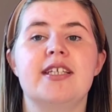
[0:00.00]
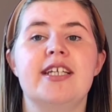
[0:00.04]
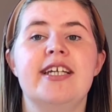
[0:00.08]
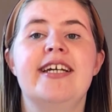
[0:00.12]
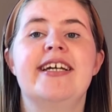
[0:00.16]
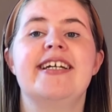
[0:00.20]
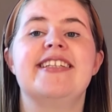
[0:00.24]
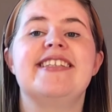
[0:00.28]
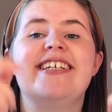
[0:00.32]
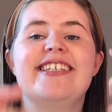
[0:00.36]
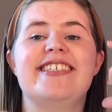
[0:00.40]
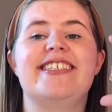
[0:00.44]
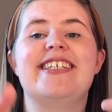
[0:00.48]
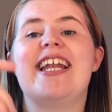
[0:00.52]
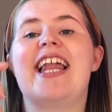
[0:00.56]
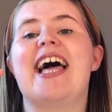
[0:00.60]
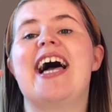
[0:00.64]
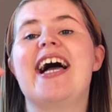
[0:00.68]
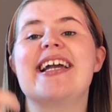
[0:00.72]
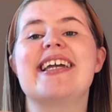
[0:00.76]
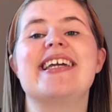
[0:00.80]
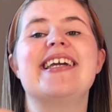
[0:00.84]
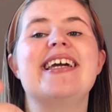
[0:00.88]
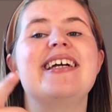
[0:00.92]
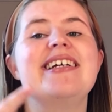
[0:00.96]
Did you
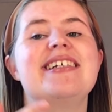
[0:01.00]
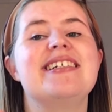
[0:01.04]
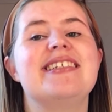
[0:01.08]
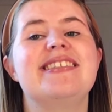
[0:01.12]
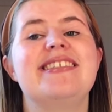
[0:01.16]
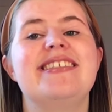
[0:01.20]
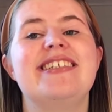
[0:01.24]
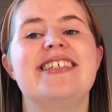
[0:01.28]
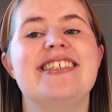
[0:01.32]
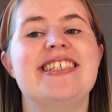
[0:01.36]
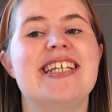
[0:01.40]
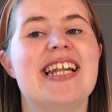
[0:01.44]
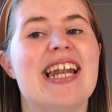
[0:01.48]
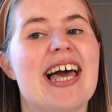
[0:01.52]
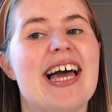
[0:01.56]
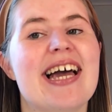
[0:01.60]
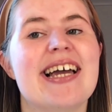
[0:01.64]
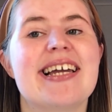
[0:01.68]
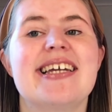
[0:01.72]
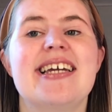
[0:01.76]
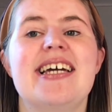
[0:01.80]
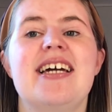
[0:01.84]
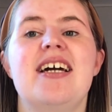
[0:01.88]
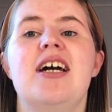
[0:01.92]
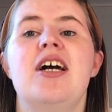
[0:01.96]
like it? Did you like
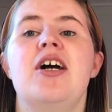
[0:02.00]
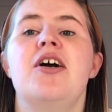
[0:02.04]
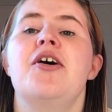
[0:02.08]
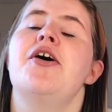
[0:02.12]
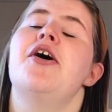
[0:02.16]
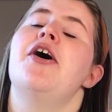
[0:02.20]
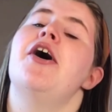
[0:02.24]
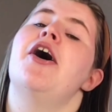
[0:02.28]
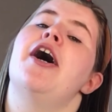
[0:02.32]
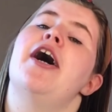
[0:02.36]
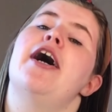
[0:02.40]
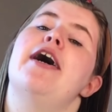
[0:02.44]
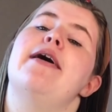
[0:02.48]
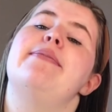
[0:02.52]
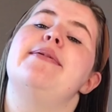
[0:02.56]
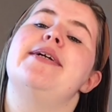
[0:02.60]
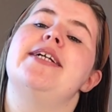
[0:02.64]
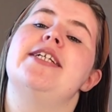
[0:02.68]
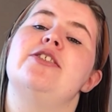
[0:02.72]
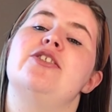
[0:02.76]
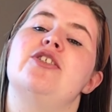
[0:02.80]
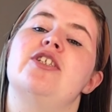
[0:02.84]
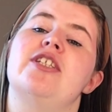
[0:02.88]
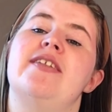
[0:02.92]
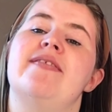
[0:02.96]
it? Hope you
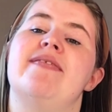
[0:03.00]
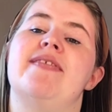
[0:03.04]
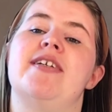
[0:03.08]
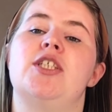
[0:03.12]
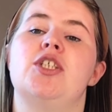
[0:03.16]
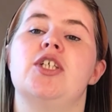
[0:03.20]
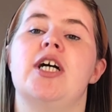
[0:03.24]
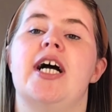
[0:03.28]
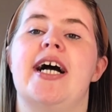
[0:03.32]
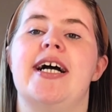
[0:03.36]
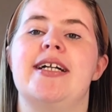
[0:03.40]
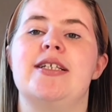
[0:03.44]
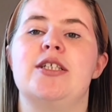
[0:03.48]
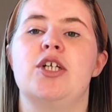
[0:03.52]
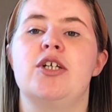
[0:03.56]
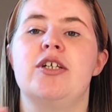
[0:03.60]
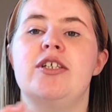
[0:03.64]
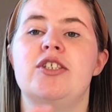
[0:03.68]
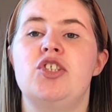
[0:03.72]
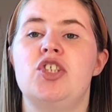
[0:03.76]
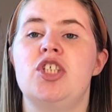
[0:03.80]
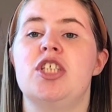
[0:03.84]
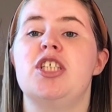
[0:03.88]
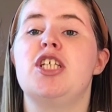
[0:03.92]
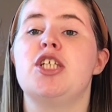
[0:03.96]
enjoyed the video. I know it's
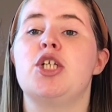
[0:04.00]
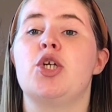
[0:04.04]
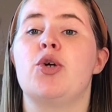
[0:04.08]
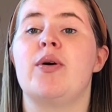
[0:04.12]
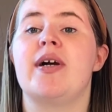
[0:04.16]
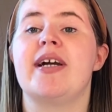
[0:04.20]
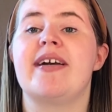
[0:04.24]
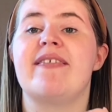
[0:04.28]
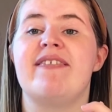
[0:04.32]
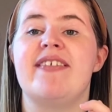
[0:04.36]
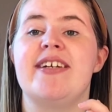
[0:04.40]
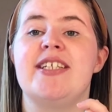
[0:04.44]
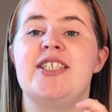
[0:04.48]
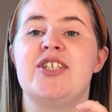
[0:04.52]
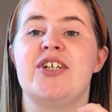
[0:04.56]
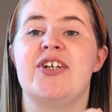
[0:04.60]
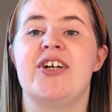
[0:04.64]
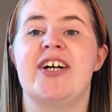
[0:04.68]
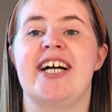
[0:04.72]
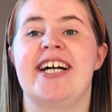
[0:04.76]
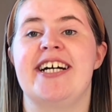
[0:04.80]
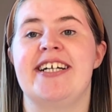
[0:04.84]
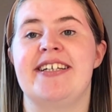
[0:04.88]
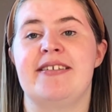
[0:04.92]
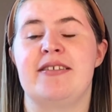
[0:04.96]
just a quick video
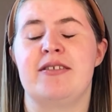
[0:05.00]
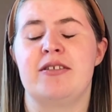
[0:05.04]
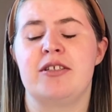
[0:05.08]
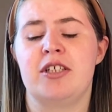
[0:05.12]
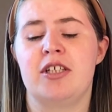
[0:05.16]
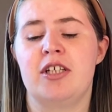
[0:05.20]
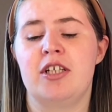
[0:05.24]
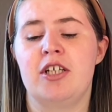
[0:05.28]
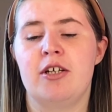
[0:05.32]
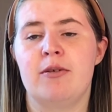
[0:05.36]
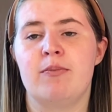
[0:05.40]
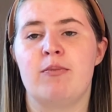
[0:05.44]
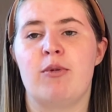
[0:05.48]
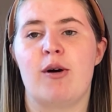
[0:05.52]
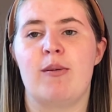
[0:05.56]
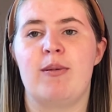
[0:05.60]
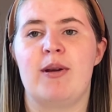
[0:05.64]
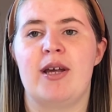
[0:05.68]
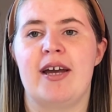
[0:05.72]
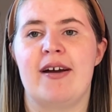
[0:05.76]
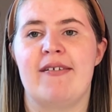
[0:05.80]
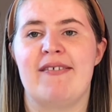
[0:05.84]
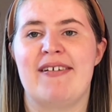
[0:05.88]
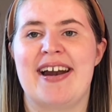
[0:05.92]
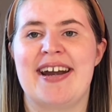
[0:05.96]
and probably
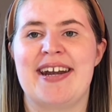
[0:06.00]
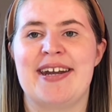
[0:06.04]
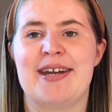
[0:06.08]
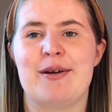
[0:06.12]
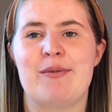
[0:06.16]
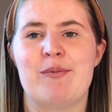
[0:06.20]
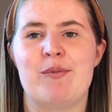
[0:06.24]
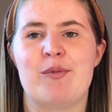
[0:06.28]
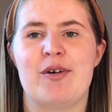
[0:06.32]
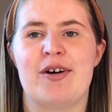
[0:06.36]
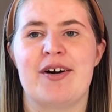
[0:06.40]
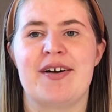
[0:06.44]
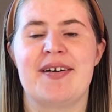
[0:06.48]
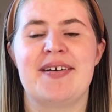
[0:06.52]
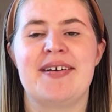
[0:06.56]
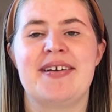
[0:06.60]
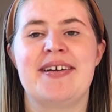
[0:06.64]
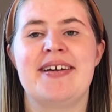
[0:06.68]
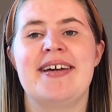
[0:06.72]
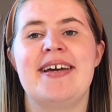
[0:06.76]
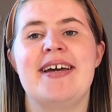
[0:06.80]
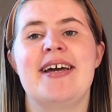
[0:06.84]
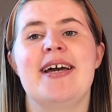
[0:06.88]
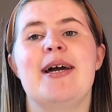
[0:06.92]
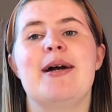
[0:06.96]
a random one,
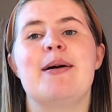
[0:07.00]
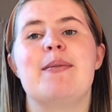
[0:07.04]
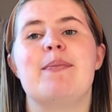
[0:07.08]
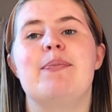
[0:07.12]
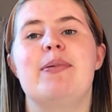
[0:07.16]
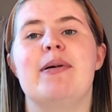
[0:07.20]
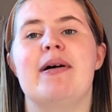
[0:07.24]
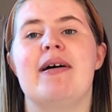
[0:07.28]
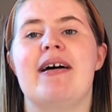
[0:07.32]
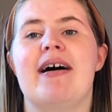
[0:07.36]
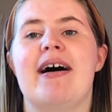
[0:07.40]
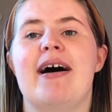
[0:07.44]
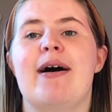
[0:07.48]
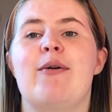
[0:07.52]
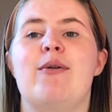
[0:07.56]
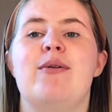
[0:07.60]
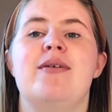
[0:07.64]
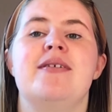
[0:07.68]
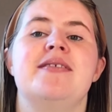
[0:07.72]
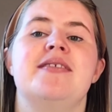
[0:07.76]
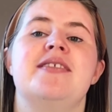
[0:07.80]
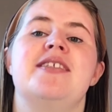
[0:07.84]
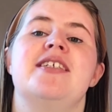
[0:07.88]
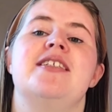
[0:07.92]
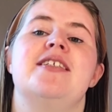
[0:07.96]
but I
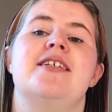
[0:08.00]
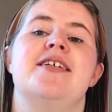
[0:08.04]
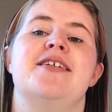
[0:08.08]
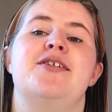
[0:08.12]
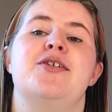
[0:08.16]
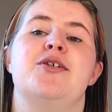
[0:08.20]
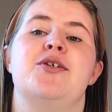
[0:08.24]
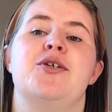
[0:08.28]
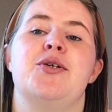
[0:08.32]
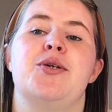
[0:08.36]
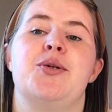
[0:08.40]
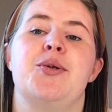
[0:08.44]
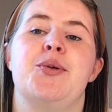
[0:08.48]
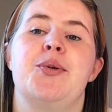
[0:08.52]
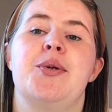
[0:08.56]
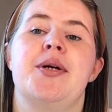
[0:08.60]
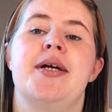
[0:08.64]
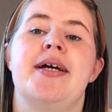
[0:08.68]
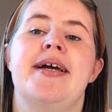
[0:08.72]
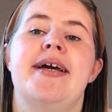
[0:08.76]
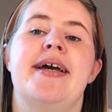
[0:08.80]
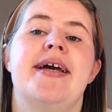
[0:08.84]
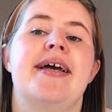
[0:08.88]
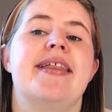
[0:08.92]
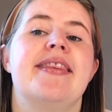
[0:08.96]
wanted to do
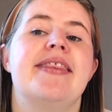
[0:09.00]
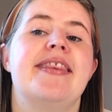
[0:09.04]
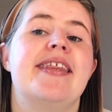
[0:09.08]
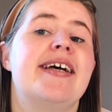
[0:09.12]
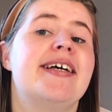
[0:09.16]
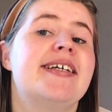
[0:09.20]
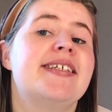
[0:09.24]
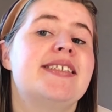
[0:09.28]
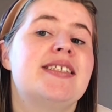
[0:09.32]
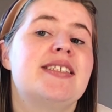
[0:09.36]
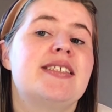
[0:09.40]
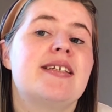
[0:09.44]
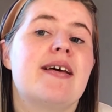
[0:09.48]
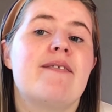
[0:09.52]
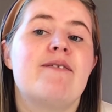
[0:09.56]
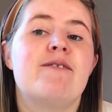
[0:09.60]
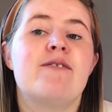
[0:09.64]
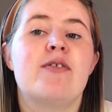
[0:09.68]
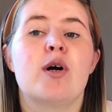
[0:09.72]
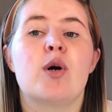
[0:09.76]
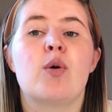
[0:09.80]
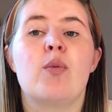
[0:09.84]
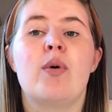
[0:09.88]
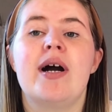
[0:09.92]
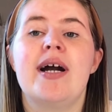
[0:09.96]
this for
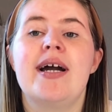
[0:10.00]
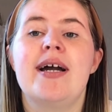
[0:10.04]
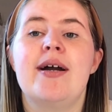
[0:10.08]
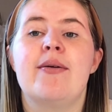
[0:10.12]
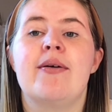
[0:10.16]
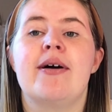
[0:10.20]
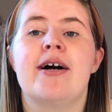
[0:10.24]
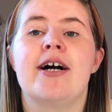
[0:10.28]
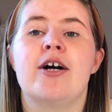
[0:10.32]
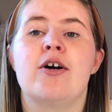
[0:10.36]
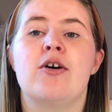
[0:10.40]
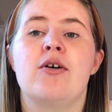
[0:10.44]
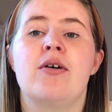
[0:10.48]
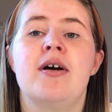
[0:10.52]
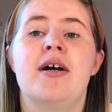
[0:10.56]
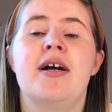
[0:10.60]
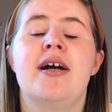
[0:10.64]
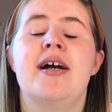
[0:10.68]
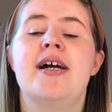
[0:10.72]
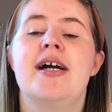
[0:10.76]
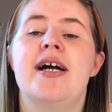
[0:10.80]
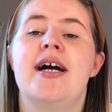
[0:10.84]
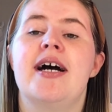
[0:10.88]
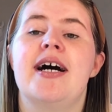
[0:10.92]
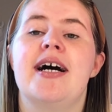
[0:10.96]
quite a while
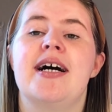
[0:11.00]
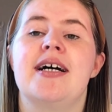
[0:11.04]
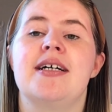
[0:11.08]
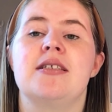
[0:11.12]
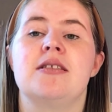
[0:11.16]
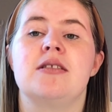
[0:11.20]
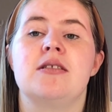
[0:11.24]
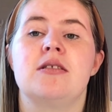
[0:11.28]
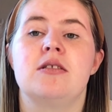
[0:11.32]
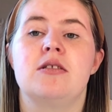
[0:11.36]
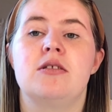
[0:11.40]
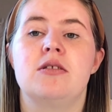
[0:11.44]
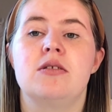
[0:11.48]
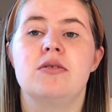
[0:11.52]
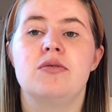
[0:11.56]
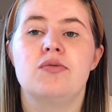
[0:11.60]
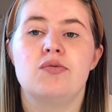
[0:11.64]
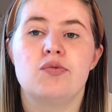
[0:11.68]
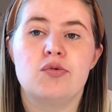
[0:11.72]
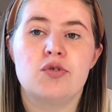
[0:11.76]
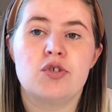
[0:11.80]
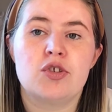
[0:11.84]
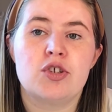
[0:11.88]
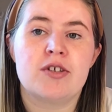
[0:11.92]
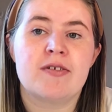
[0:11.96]
and
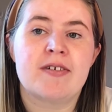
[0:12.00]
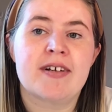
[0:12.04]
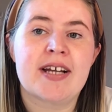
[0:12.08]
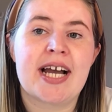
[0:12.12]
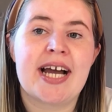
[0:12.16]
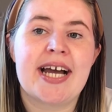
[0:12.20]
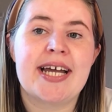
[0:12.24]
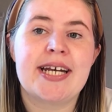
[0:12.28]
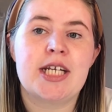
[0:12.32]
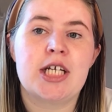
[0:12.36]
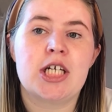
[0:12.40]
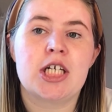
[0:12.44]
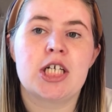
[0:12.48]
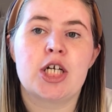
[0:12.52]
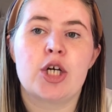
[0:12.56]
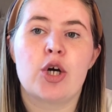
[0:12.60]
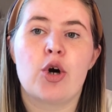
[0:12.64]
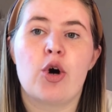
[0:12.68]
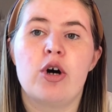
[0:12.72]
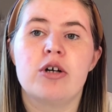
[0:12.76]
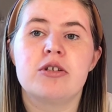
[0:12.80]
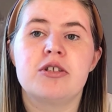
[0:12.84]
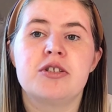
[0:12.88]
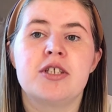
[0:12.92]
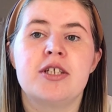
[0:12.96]
you kind of
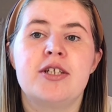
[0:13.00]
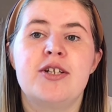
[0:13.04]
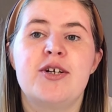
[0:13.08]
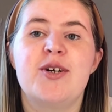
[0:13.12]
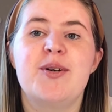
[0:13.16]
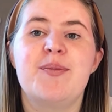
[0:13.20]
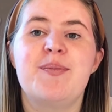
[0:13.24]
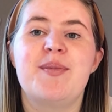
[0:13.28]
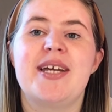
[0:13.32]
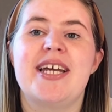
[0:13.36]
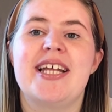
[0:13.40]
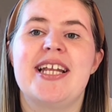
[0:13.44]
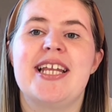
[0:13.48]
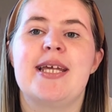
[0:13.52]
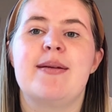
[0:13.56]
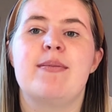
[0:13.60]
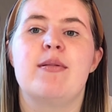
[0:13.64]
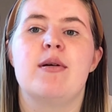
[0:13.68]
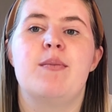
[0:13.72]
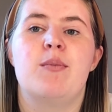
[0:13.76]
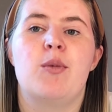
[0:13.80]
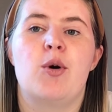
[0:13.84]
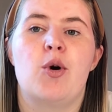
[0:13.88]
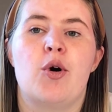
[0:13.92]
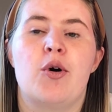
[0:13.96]
got to know me a little bit
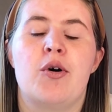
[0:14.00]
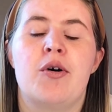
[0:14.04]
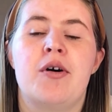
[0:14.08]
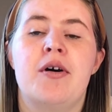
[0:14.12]
more.